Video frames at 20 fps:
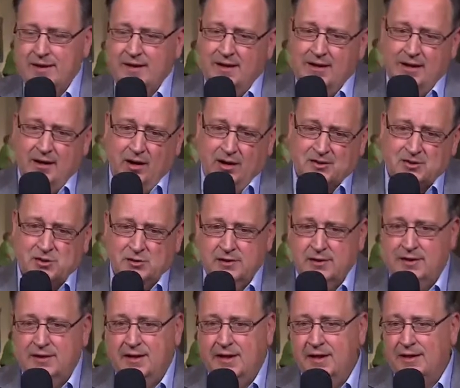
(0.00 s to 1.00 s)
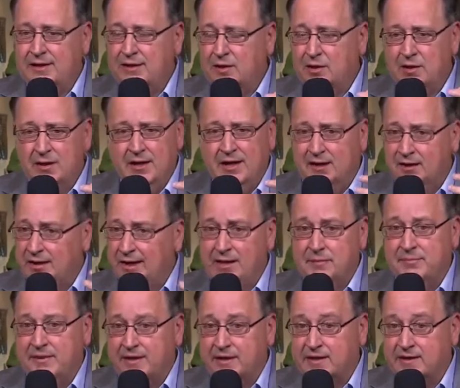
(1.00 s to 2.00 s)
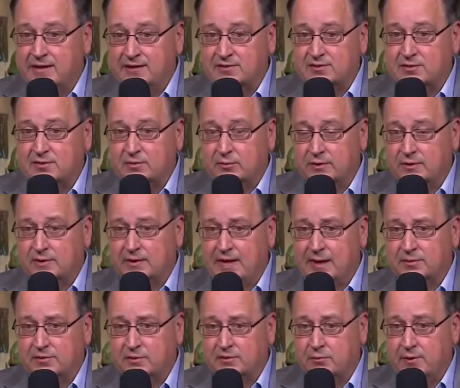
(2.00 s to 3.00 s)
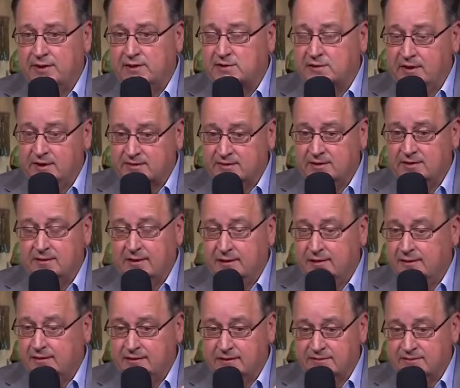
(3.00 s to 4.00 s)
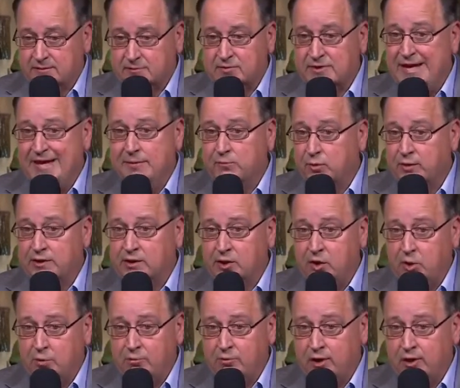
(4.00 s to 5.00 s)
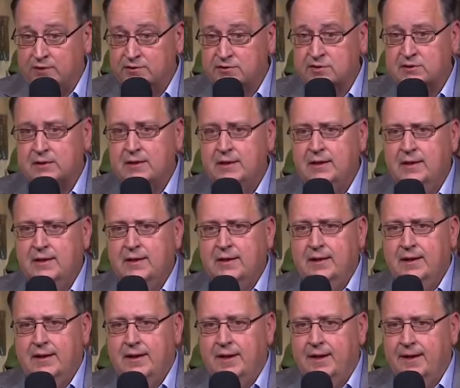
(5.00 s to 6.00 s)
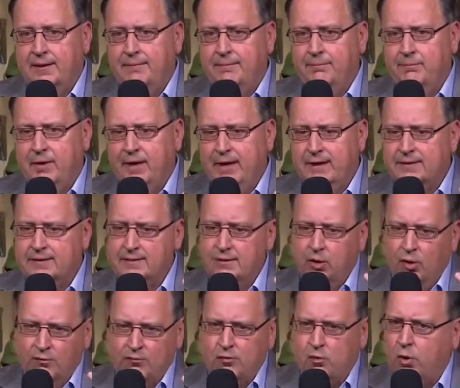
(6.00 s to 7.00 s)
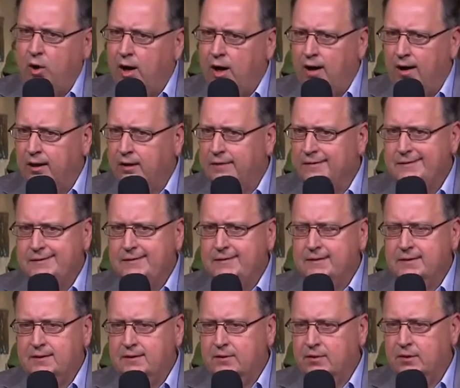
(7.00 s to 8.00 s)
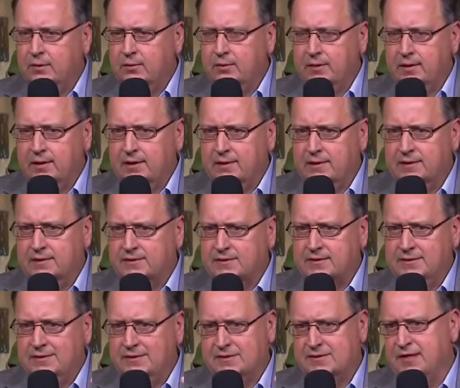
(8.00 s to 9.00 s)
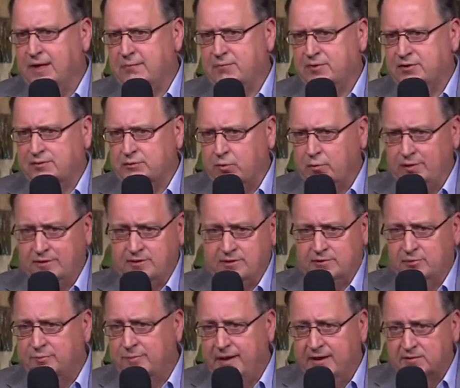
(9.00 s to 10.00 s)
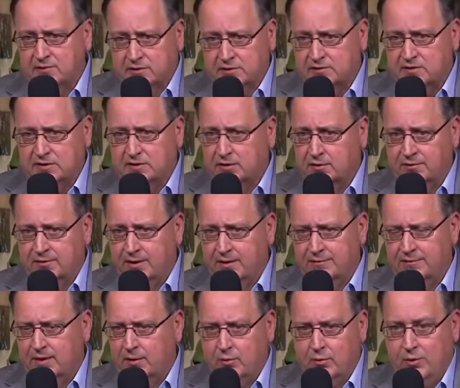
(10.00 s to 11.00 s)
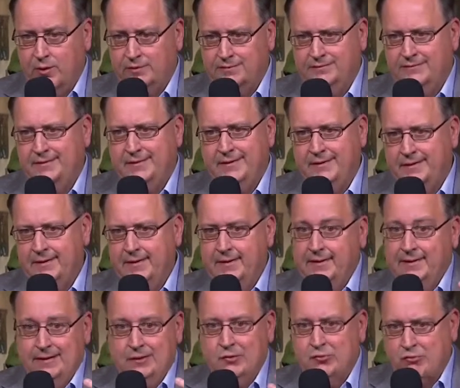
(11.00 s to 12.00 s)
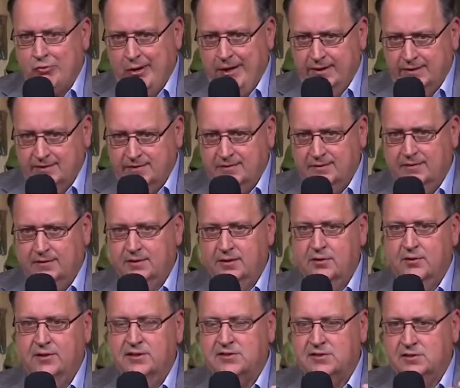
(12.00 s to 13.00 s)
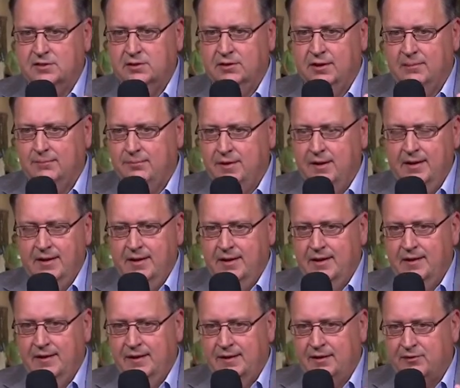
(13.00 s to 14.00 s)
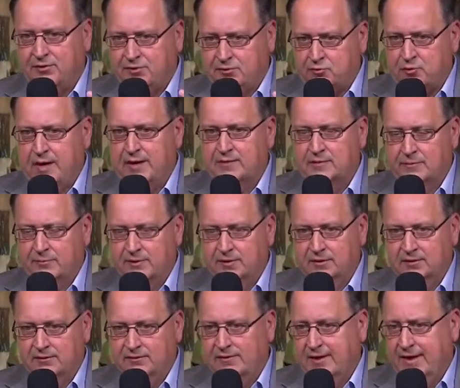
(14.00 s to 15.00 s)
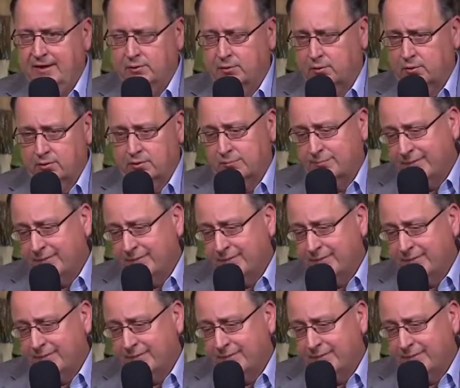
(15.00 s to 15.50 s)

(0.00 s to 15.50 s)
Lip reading: Also, he got a lot of big hits when he came to the Red Sox. He gave some game-winning home runs. But overall, his numbers weren't stupendous. They weren't great. He's still a threat in the middle of that order.